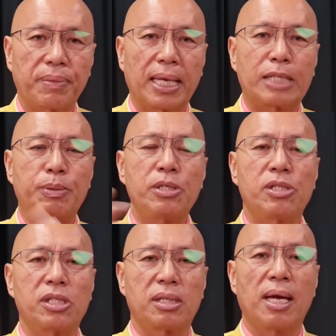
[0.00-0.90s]

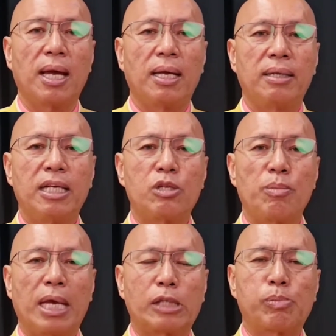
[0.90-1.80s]
experiences needs
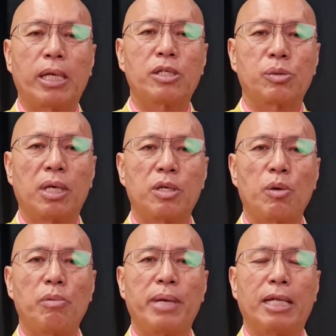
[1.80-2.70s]
to be explained so that
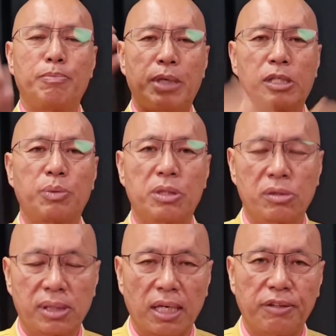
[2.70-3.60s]
you will be at peace with
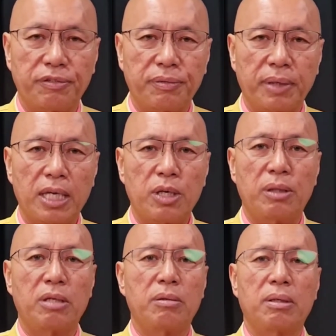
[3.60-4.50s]
yourself and you're
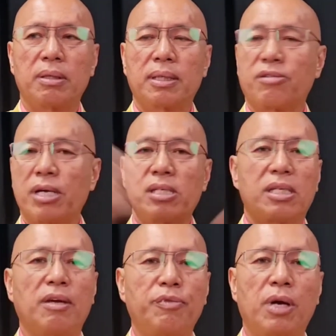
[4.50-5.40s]
not
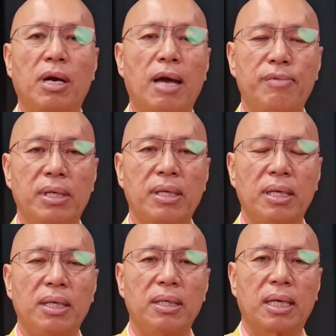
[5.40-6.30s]
crazy if you are having
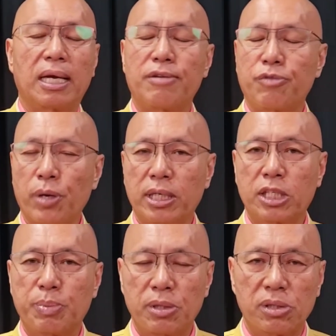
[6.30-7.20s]
clairvoyant
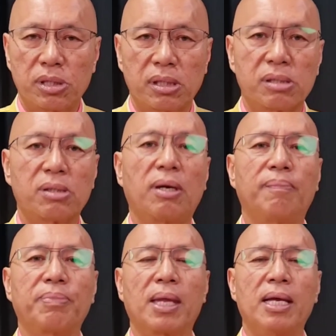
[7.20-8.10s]
experiences and so
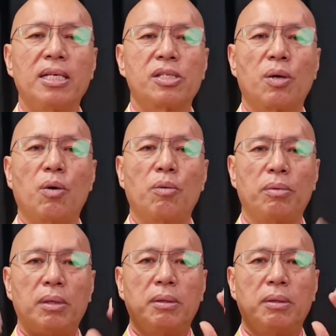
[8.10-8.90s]
on. So